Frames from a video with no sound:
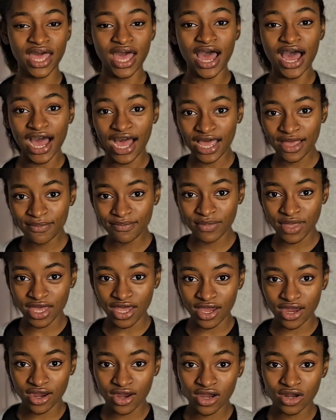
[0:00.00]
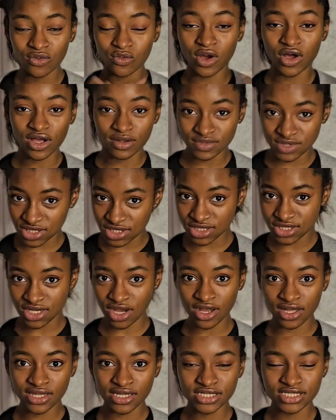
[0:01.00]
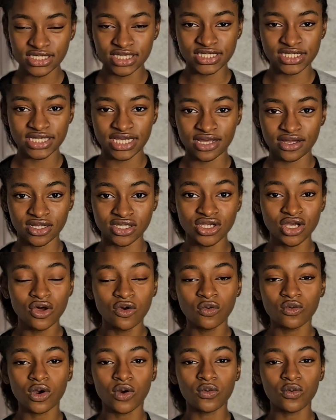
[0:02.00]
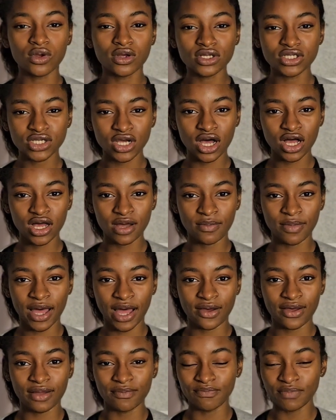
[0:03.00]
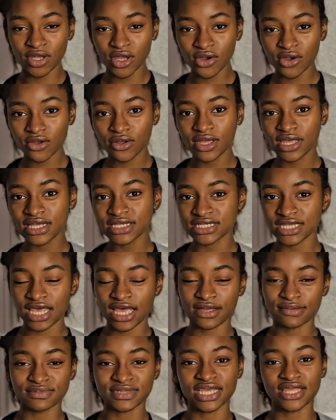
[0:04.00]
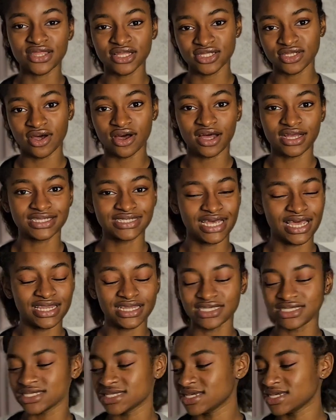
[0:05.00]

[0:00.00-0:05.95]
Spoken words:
I'm Bear, and welcome to the Scarlet Cheese Guild, where we'll talk about Imperial Exams in the Tang Dynasty.